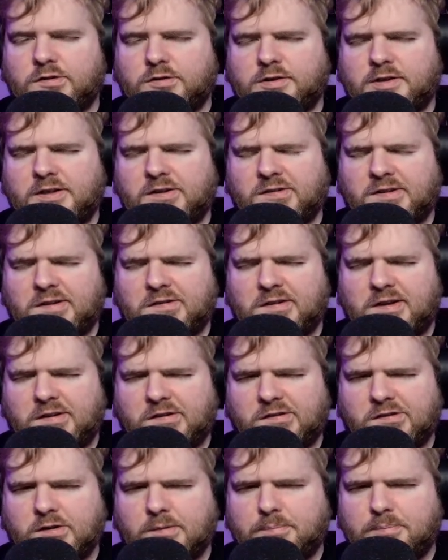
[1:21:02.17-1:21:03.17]
or at least has a
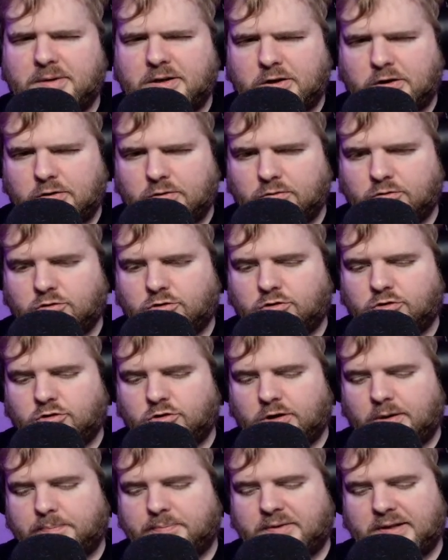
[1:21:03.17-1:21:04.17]
submenu
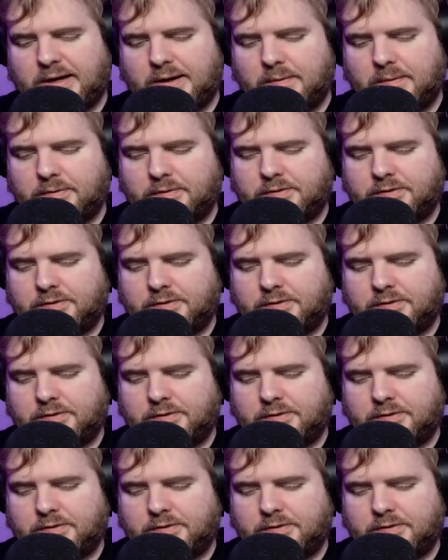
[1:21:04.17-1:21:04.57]
drop down